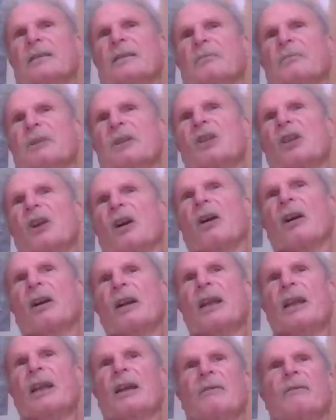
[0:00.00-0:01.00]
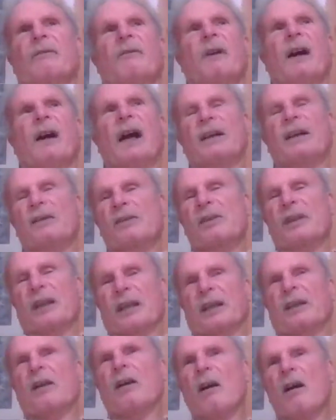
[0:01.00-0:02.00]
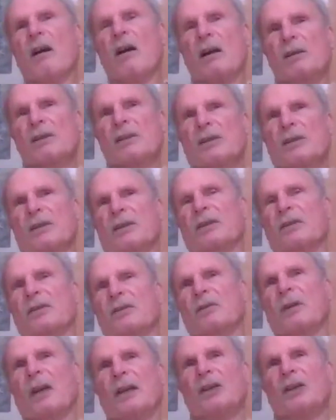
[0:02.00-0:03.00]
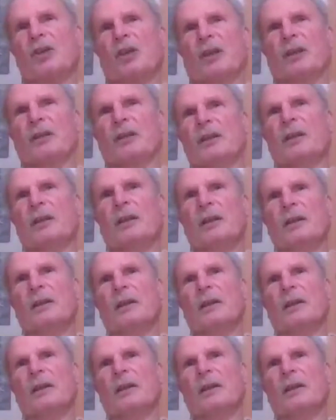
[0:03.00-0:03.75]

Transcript: the majority of fires that cause destruction